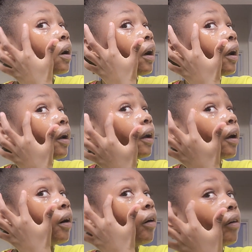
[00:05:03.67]

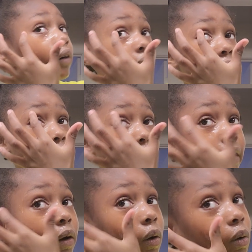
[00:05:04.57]
Okay, or
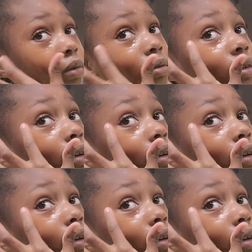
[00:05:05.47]
here. Oh,